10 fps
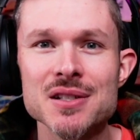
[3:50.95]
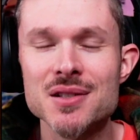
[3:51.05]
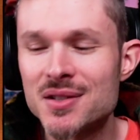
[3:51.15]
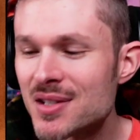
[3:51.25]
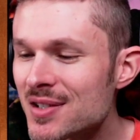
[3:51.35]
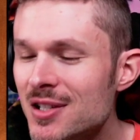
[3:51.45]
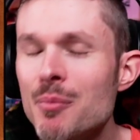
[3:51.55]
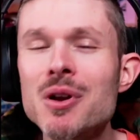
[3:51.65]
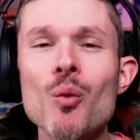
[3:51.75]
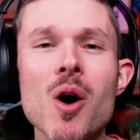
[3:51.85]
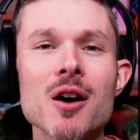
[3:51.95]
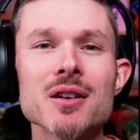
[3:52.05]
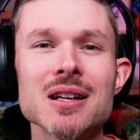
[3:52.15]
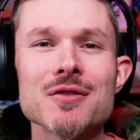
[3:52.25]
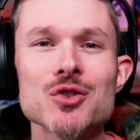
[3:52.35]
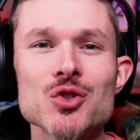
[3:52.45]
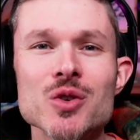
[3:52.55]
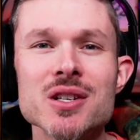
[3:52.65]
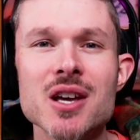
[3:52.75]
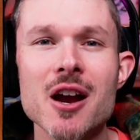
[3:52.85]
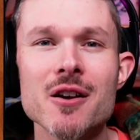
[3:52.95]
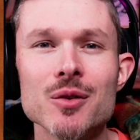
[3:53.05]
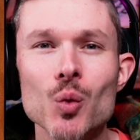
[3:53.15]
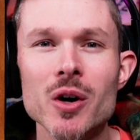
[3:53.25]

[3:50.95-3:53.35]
To see somebody walking down the street carrying